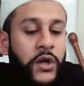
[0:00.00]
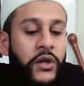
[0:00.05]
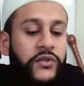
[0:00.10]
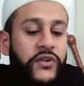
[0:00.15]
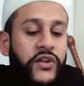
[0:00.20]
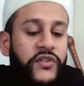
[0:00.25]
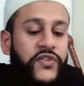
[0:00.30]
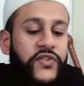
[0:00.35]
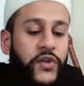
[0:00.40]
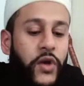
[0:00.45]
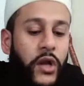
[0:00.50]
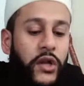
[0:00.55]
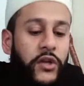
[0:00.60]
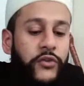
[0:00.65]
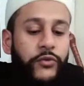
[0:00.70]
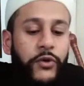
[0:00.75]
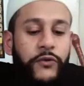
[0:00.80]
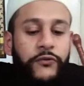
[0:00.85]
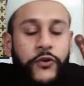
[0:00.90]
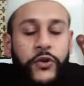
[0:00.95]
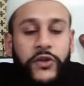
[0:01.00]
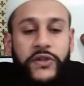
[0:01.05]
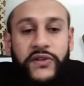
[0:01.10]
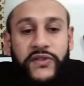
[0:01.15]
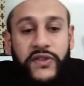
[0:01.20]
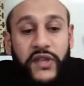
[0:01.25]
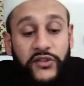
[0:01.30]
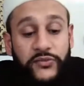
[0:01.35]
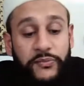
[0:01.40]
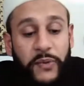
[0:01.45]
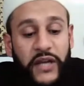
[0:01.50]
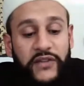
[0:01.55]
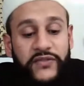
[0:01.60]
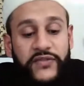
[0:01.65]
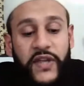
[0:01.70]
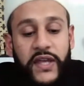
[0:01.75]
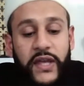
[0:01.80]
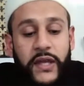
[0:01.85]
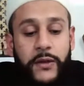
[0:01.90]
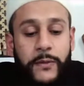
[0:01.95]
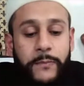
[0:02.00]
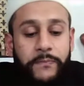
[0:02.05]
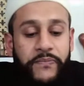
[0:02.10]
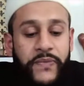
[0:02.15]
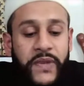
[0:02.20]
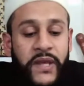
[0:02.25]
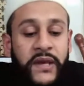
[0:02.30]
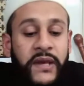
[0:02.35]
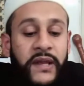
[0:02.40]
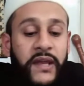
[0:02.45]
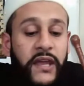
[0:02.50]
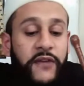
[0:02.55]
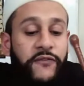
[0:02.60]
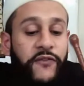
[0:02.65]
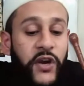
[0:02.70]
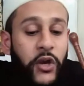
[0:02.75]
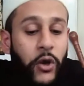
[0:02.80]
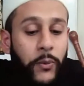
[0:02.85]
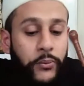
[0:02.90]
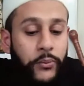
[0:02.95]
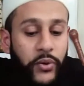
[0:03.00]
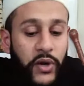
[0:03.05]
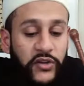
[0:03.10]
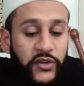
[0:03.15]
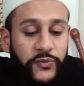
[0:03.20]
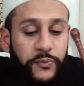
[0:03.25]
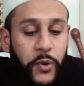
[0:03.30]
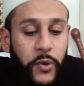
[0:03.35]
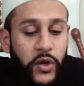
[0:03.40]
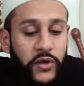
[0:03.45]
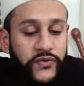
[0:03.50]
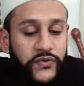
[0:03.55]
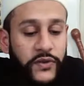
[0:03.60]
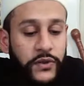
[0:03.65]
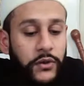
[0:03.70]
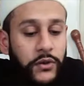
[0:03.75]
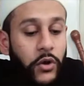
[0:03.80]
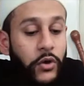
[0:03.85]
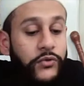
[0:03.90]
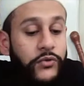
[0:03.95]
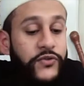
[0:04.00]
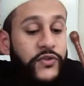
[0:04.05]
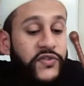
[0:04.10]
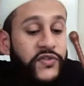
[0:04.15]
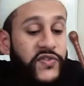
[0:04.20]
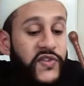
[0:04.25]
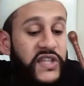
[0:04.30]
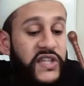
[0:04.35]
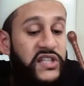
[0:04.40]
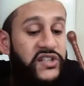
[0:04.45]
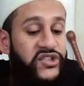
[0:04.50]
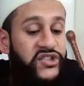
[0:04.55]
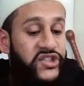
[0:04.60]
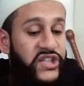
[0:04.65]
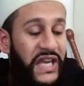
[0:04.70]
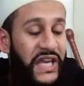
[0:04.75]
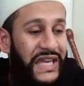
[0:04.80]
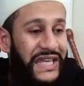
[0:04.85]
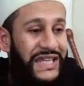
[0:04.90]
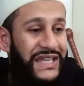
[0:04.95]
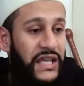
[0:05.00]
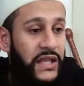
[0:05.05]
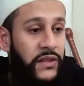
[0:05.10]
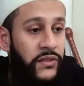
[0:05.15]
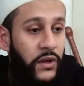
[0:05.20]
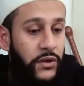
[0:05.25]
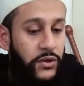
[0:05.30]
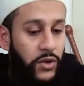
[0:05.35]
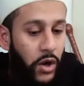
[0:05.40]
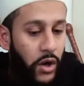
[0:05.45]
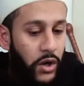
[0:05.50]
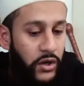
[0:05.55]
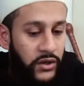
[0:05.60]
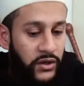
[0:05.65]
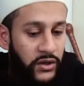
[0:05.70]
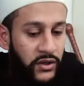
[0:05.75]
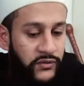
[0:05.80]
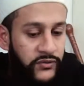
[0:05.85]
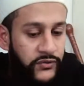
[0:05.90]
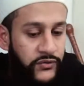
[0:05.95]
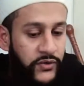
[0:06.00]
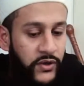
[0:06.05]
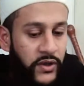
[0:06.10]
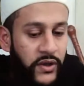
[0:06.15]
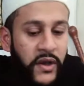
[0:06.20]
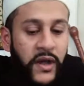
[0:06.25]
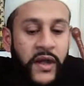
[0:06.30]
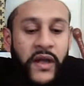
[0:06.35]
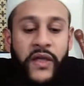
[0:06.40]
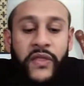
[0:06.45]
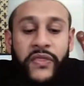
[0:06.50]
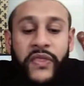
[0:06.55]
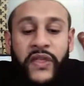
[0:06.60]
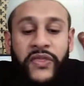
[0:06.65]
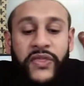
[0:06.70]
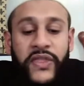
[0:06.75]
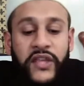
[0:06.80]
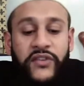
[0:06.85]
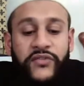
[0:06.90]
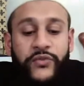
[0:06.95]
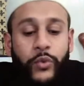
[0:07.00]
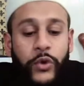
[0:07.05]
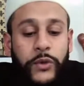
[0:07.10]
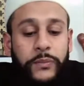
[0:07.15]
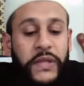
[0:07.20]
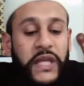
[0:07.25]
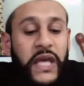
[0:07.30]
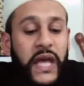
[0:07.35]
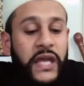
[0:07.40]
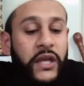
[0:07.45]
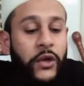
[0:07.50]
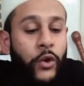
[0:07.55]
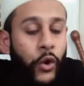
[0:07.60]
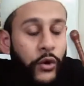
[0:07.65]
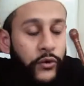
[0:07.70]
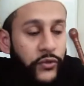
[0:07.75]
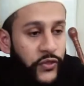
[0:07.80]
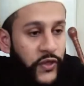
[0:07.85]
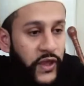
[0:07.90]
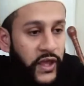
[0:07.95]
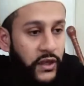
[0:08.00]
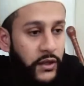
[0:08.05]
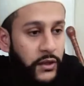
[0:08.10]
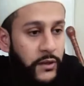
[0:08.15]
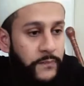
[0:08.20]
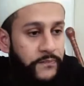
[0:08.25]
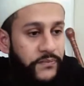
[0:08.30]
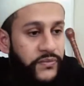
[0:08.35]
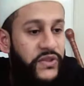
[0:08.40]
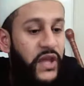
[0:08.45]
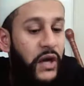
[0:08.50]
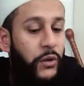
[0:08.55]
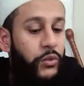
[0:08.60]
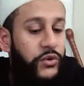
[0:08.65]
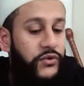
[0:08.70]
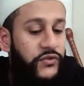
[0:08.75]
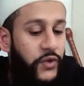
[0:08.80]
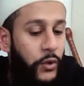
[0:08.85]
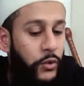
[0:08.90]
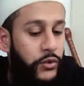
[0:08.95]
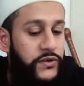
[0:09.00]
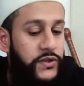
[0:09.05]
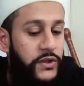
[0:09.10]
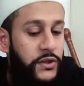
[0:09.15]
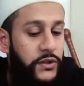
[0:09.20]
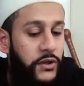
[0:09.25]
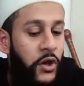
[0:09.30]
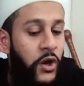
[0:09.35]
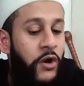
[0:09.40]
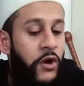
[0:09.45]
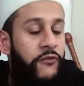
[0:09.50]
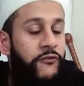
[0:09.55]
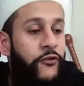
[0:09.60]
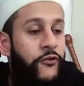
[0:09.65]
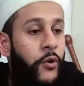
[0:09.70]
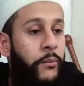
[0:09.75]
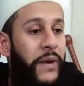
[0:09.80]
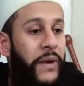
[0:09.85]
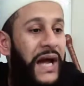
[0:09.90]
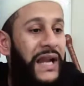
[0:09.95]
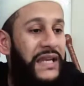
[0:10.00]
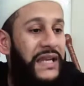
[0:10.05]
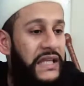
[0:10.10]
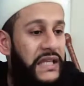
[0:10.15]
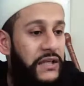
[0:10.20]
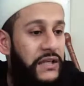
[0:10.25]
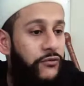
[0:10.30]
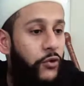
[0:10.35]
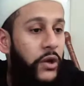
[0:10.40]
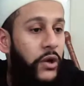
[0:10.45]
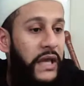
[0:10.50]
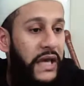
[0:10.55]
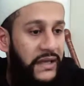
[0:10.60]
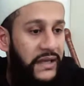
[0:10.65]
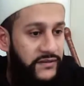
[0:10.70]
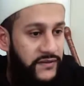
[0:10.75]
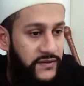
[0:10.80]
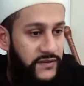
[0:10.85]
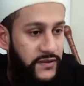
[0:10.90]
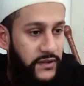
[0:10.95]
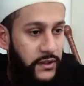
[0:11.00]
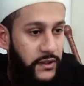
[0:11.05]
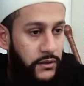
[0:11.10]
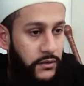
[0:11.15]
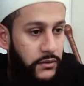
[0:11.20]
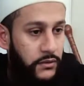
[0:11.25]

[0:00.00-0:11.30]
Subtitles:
the scholars refuted this by saying, if an oppressed person goes to seek shade in the darkness, then this would be a good thing that resulted from an evil entity.